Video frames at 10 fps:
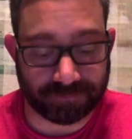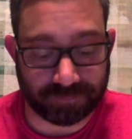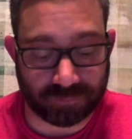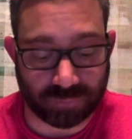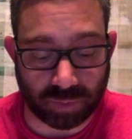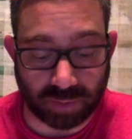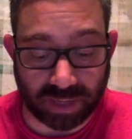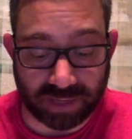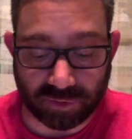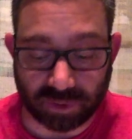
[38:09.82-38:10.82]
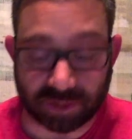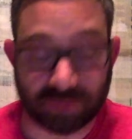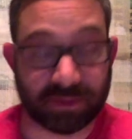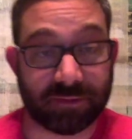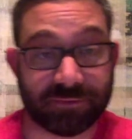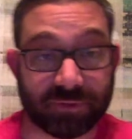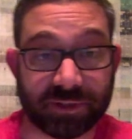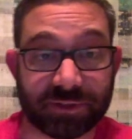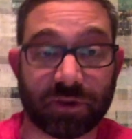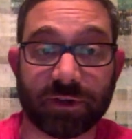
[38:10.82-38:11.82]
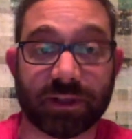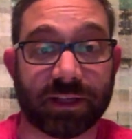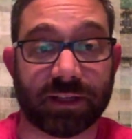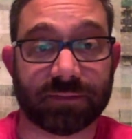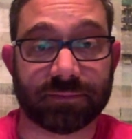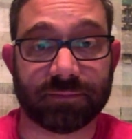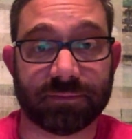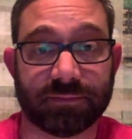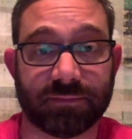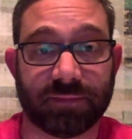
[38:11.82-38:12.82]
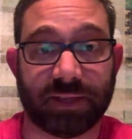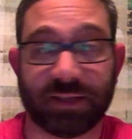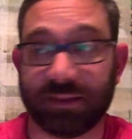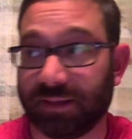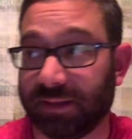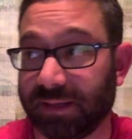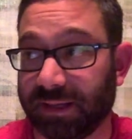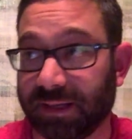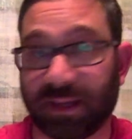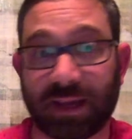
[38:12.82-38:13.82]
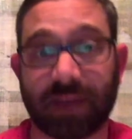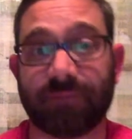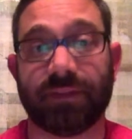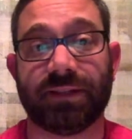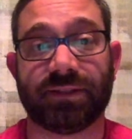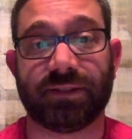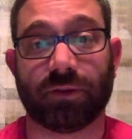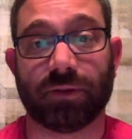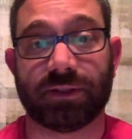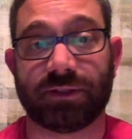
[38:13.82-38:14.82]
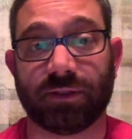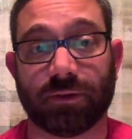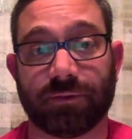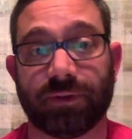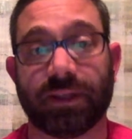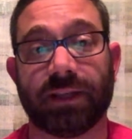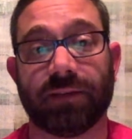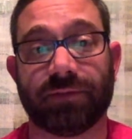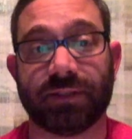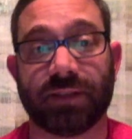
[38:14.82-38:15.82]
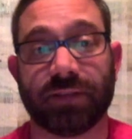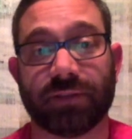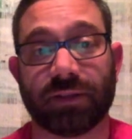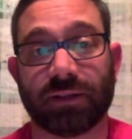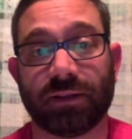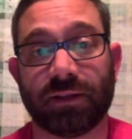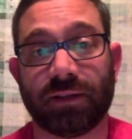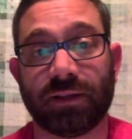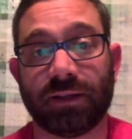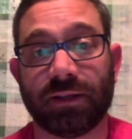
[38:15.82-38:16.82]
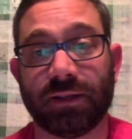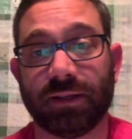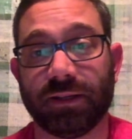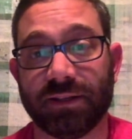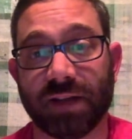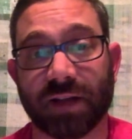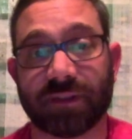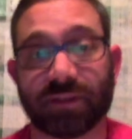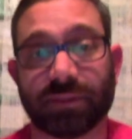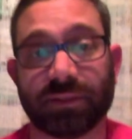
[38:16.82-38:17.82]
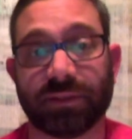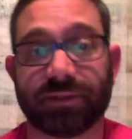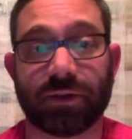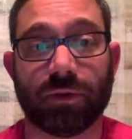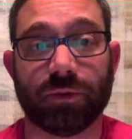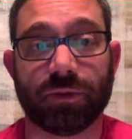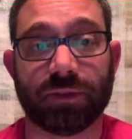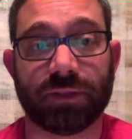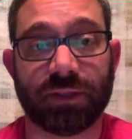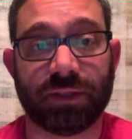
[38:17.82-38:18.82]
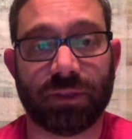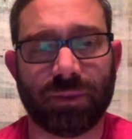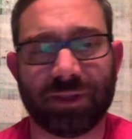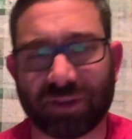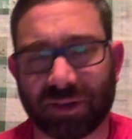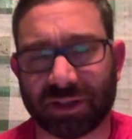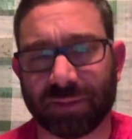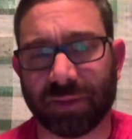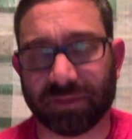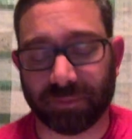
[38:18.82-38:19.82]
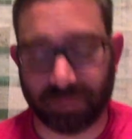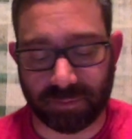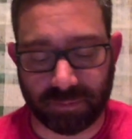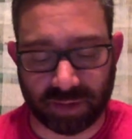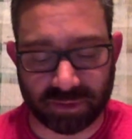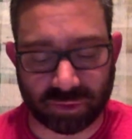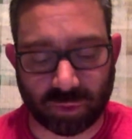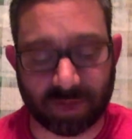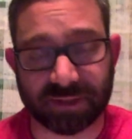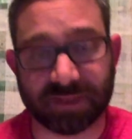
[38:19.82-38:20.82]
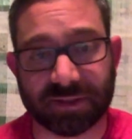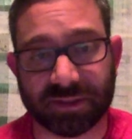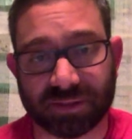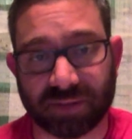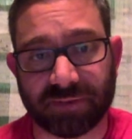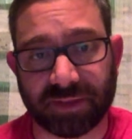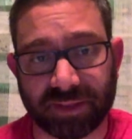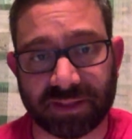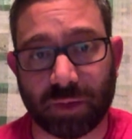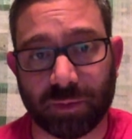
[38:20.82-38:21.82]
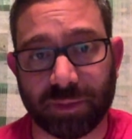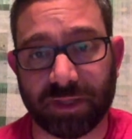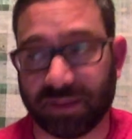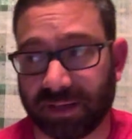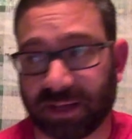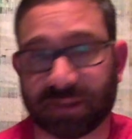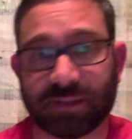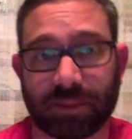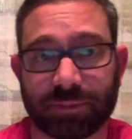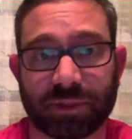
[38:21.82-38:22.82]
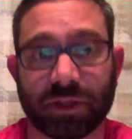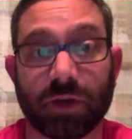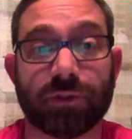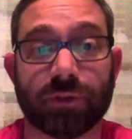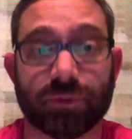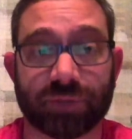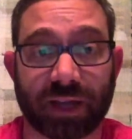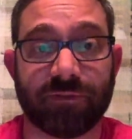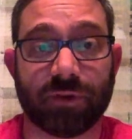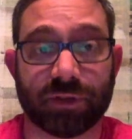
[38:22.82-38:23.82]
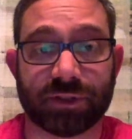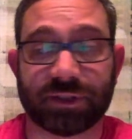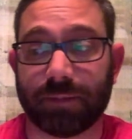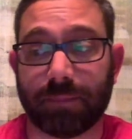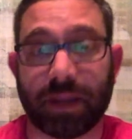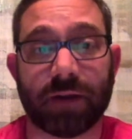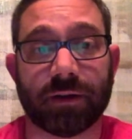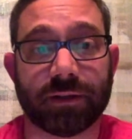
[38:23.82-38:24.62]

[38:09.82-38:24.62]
One might even argue that for eternity, that in heaven it's still a free gift he's giving, and not something that's owed. We can talk about meritoriousness and stuff, and I think that would be the next step to go to, is how to go understand merit.